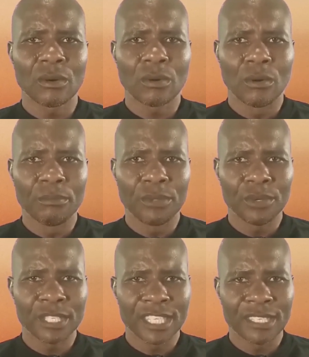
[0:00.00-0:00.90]

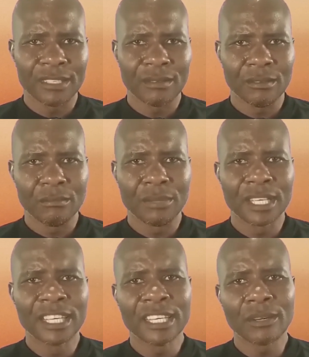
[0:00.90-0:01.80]
Computed
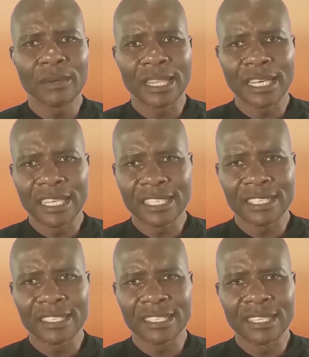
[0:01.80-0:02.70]
beginning with least
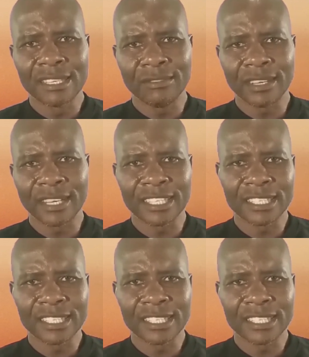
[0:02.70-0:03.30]
significant